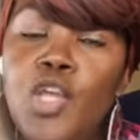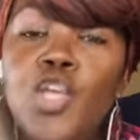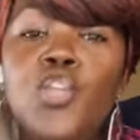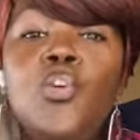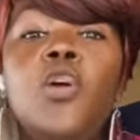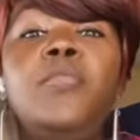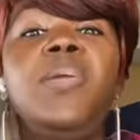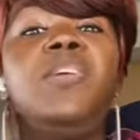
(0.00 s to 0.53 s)

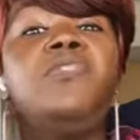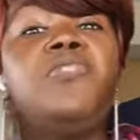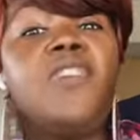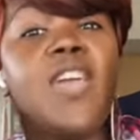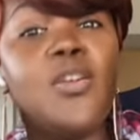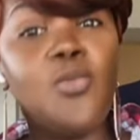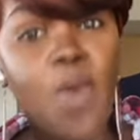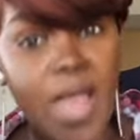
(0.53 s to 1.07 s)
you're being
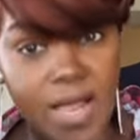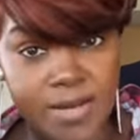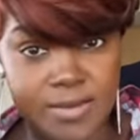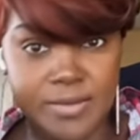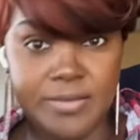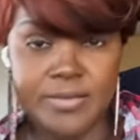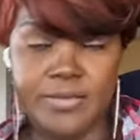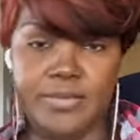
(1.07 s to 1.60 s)
fed well.
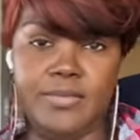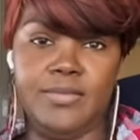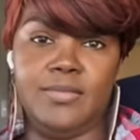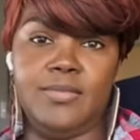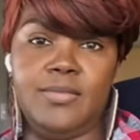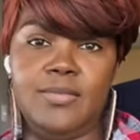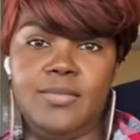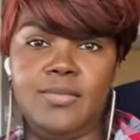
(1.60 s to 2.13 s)

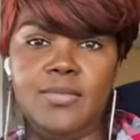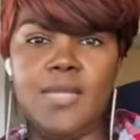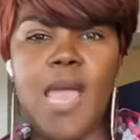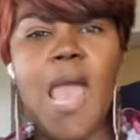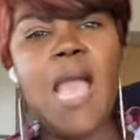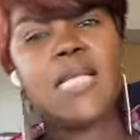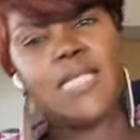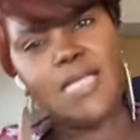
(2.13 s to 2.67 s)

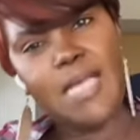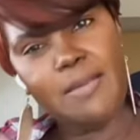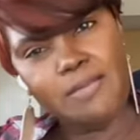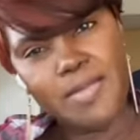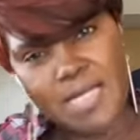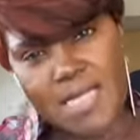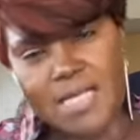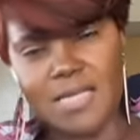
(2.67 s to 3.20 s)

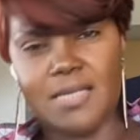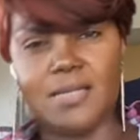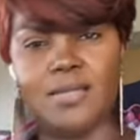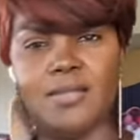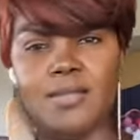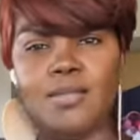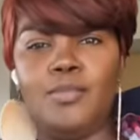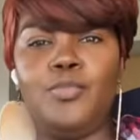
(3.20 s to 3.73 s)
Accept it.
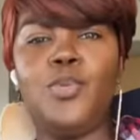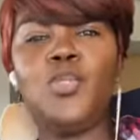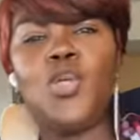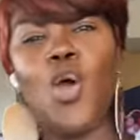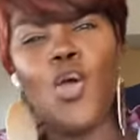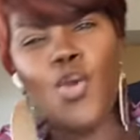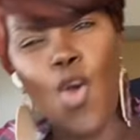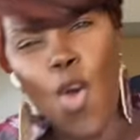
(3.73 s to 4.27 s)
Put
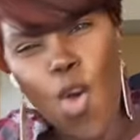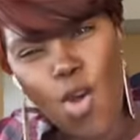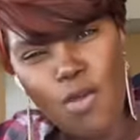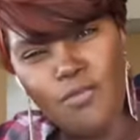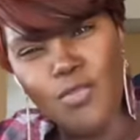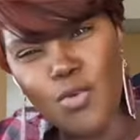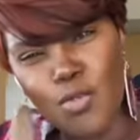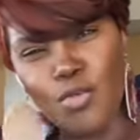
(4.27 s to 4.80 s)
on all
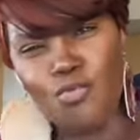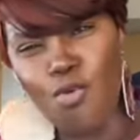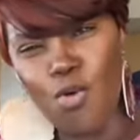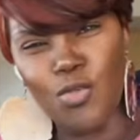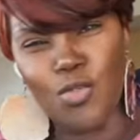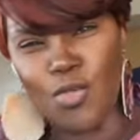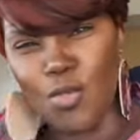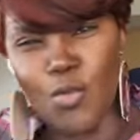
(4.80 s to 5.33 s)
of those
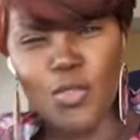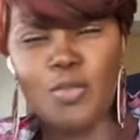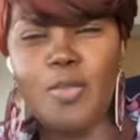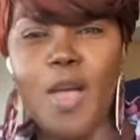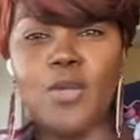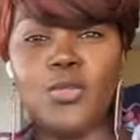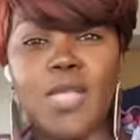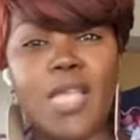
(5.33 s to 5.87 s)
rolls and those
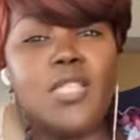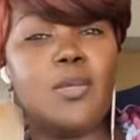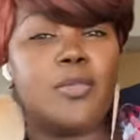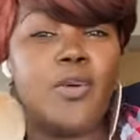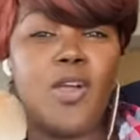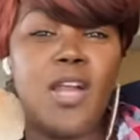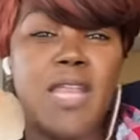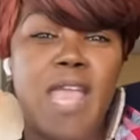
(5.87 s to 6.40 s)
pounds. Get up
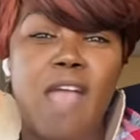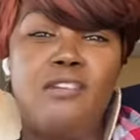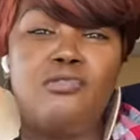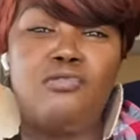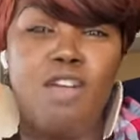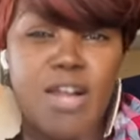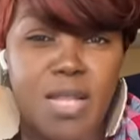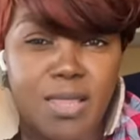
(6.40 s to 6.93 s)
early and
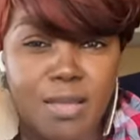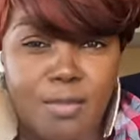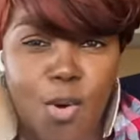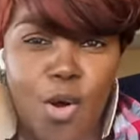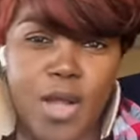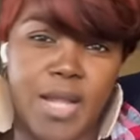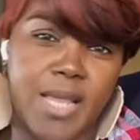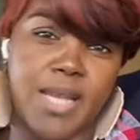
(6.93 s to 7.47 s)
run in the
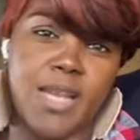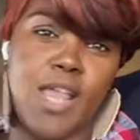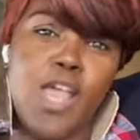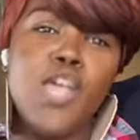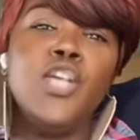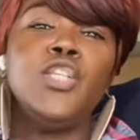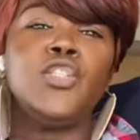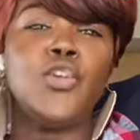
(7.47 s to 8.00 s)
morning.
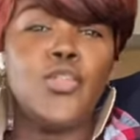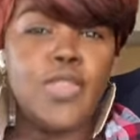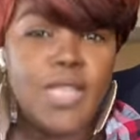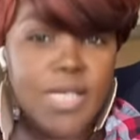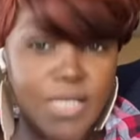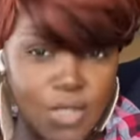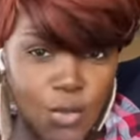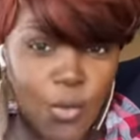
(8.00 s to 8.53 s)
So
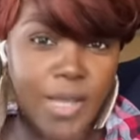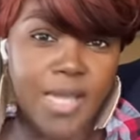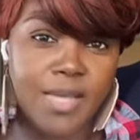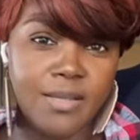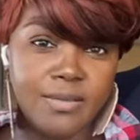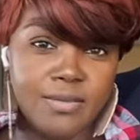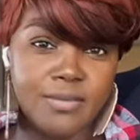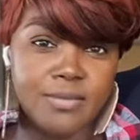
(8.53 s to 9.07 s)
this way,
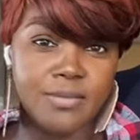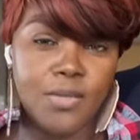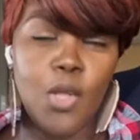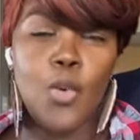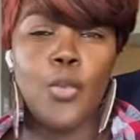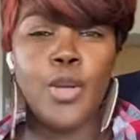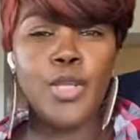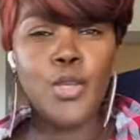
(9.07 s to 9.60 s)

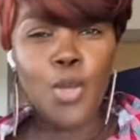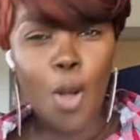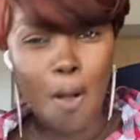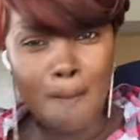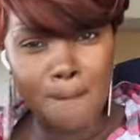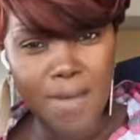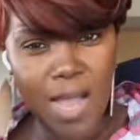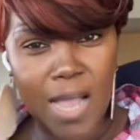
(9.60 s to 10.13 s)
when you
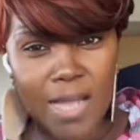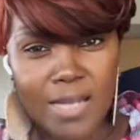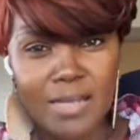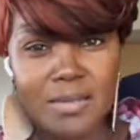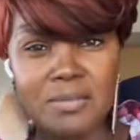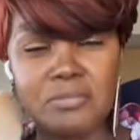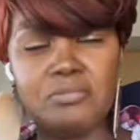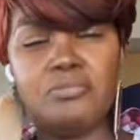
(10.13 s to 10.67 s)
come
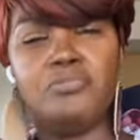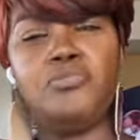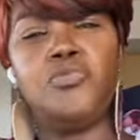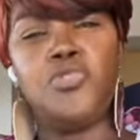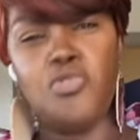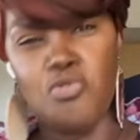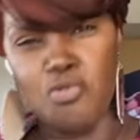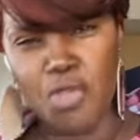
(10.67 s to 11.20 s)
back,
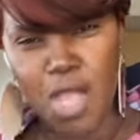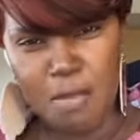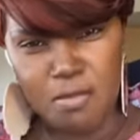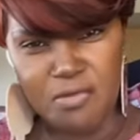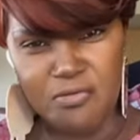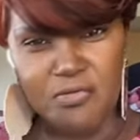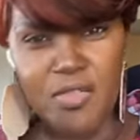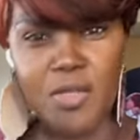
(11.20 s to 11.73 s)
you can be
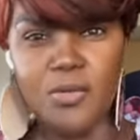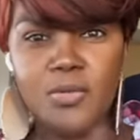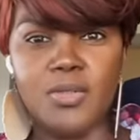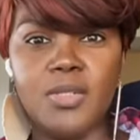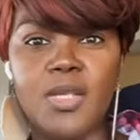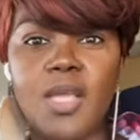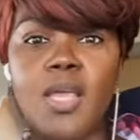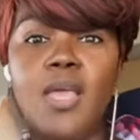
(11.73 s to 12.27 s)
filled.
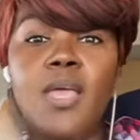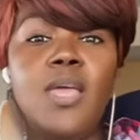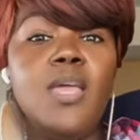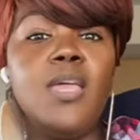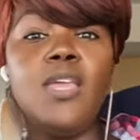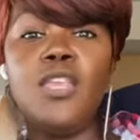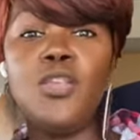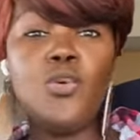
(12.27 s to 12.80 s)

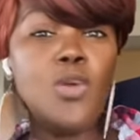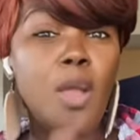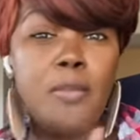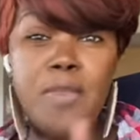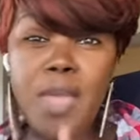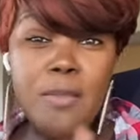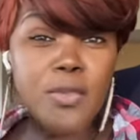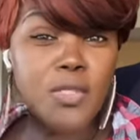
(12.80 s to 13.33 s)
You'll not
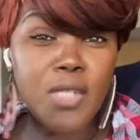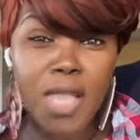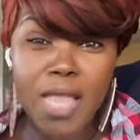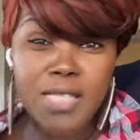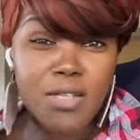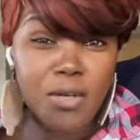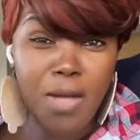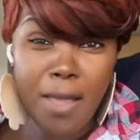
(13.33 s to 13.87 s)
be able to
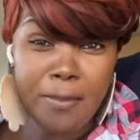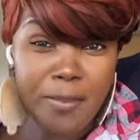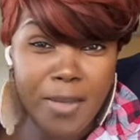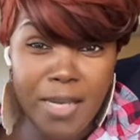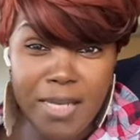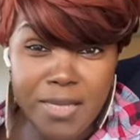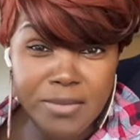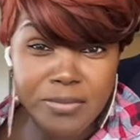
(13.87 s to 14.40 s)
get on that
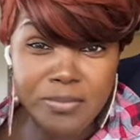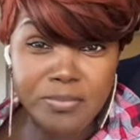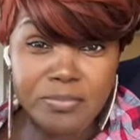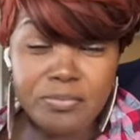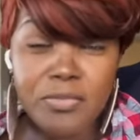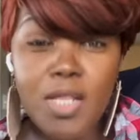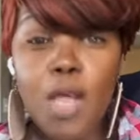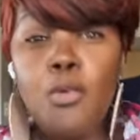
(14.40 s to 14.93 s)
plane.
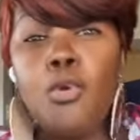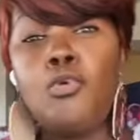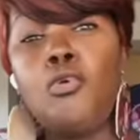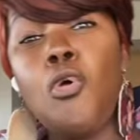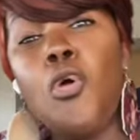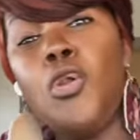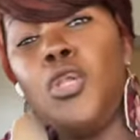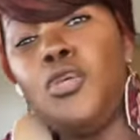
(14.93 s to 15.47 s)
They will
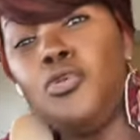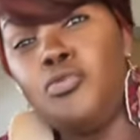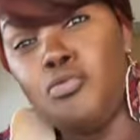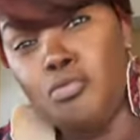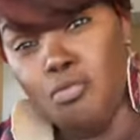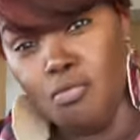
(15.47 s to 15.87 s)
roll you.